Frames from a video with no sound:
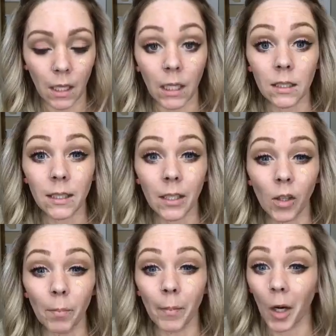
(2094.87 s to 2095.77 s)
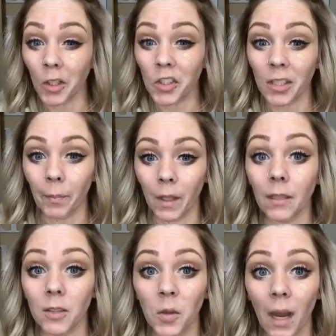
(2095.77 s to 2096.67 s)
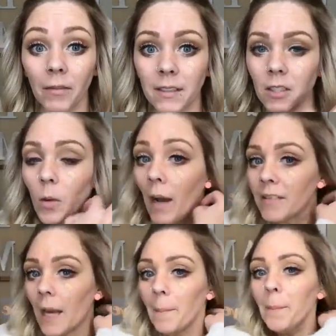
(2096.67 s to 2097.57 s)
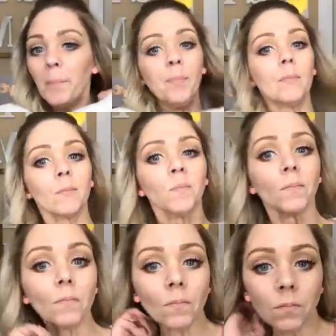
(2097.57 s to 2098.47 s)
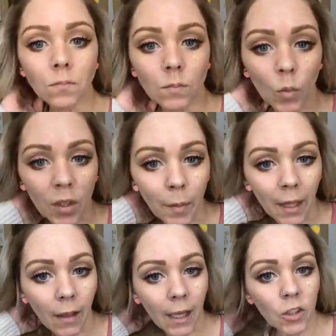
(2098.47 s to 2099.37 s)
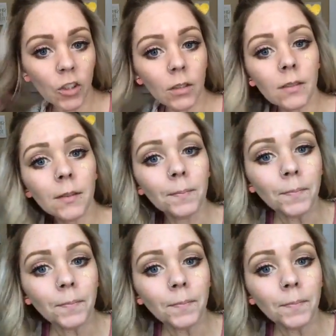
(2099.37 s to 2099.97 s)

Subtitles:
Until March something, so you have time. With my lashes.